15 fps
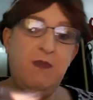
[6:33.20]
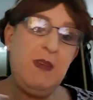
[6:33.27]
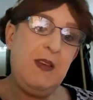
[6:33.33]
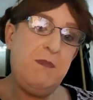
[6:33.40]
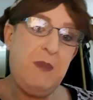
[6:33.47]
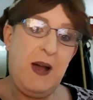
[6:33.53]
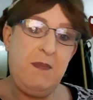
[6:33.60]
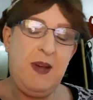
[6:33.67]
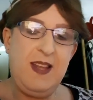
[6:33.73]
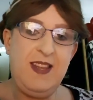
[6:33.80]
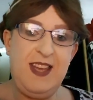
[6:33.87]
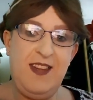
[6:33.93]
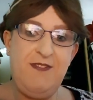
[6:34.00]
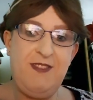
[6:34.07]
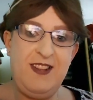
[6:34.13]
for me by my
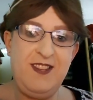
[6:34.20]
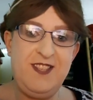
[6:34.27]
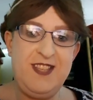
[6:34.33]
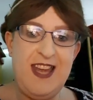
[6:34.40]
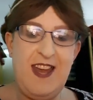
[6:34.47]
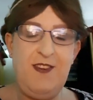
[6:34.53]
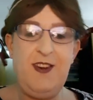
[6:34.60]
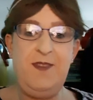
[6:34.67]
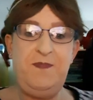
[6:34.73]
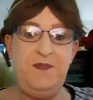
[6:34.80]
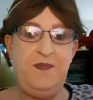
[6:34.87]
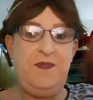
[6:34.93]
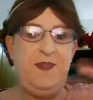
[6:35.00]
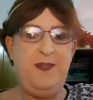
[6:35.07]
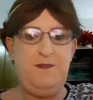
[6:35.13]
dear friend Sarah.
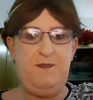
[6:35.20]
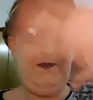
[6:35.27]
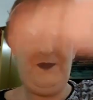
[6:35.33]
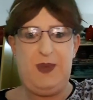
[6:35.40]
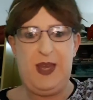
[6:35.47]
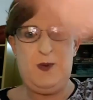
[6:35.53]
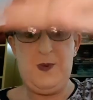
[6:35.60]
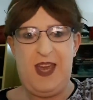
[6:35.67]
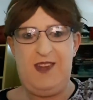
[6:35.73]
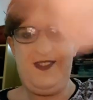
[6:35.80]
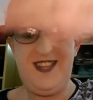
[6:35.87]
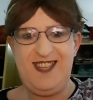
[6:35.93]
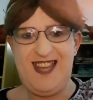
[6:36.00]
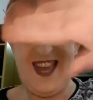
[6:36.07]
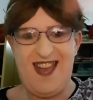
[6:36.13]
Big wave
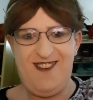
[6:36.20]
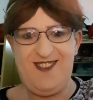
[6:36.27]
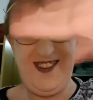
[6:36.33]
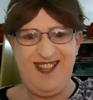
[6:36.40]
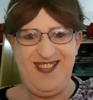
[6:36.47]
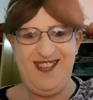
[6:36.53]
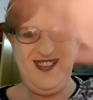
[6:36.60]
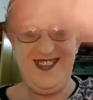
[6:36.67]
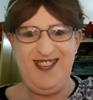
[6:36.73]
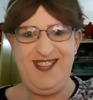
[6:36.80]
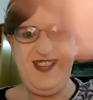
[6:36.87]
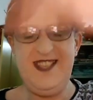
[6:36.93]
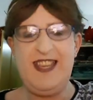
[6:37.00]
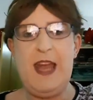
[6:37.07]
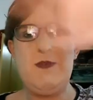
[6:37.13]
to Sarah.
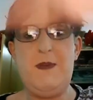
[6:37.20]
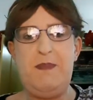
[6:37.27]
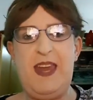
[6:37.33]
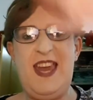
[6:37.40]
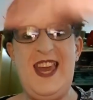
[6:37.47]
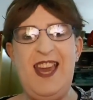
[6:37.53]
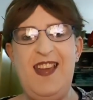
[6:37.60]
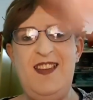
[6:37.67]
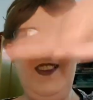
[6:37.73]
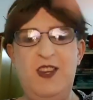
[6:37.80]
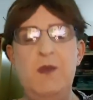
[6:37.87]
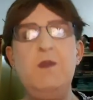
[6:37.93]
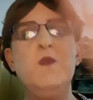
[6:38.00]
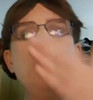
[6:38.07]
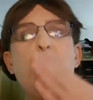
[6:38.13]
Sarah B.
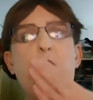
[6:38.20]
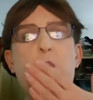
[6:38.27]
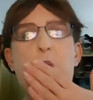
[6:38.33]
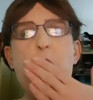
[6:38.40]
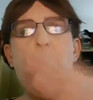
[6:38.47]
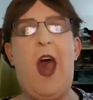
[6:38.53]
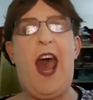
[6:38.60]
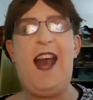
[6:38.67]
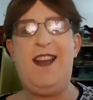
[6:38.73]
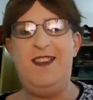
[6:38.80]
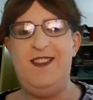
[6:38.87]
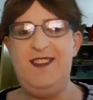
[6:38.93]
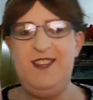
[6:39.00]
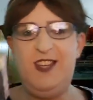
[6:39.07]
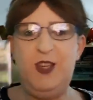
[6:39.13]
Mwah.
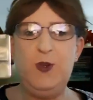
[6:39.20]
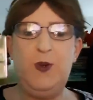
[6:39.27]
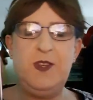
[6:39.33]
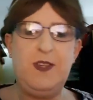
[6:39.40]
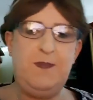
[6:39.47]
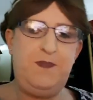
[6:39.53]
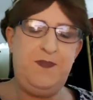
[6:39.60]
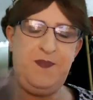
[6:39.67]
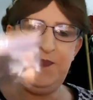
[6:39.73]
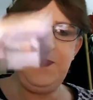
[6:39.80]
She's awesome.